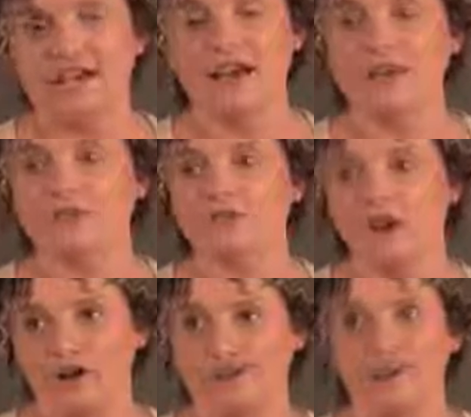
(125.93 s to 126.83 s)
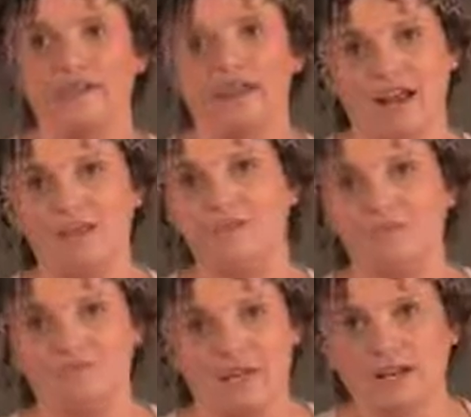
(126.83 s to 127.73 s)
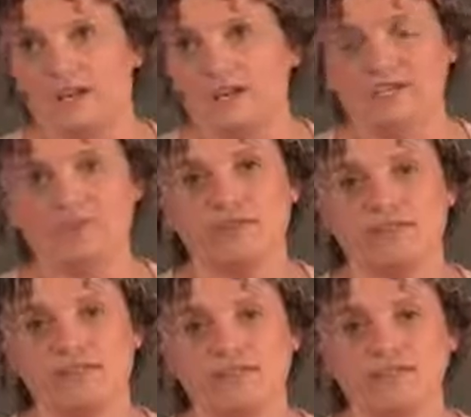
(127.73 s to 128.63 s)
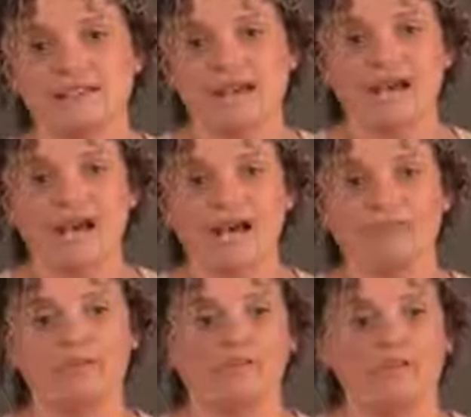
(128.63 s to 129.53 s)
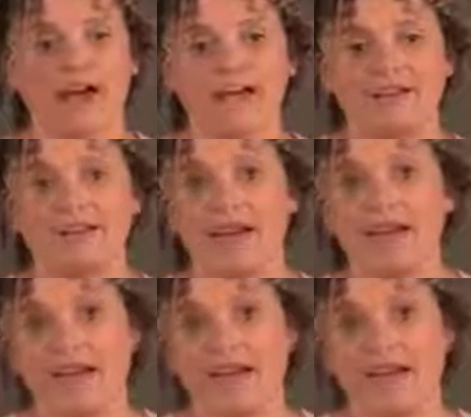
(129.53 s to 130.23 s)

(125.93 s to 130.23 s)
I was confident that I could meet our customers' needs, provide my